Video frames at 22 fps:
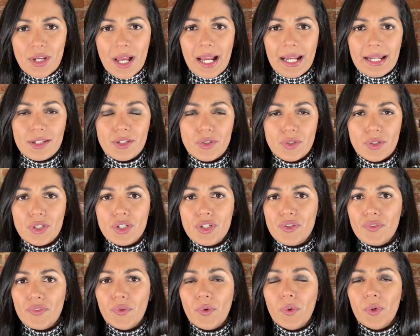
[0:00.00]
I
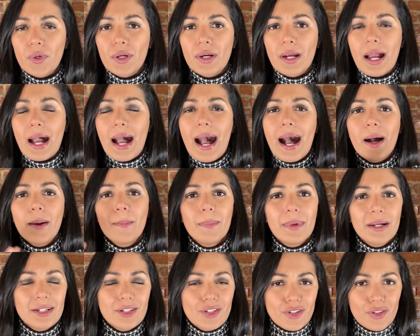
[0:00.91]
search for how
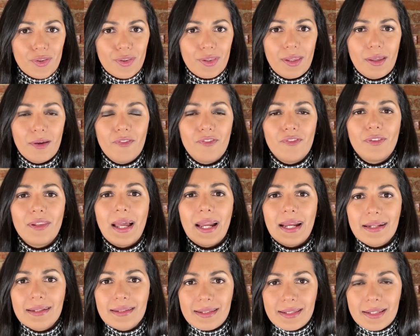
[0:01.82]
much the
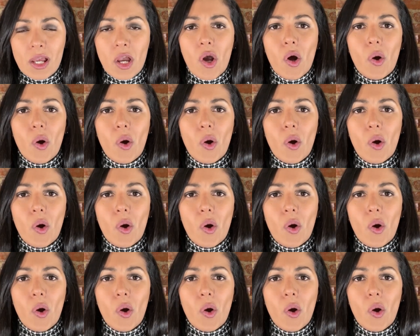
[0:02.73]
flights